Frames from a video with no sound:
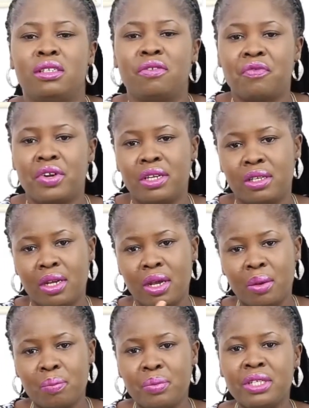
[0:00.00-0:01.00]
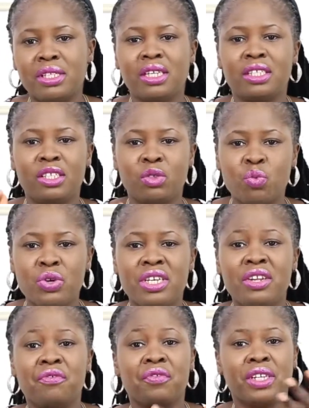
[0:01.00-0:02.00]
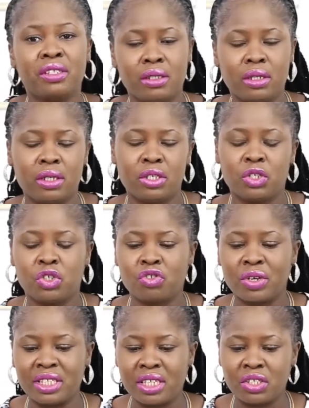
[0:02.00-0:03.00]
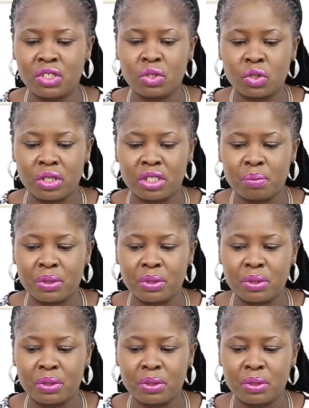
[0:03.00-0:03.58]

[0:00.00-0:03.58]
Different businesses with different strategy choice.